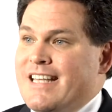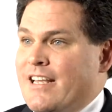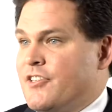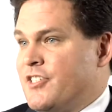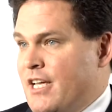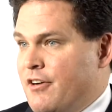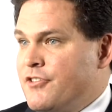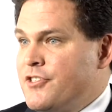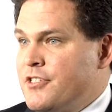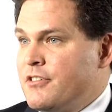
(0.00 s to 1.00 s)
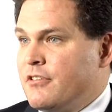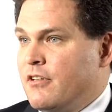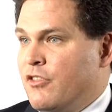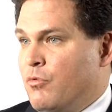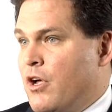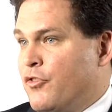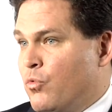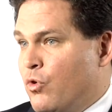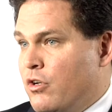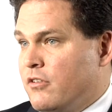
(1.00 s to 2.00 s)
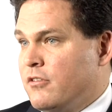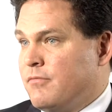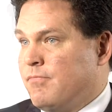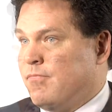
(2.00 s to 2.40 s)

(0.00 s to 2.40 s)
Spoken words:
data centers throughout the world.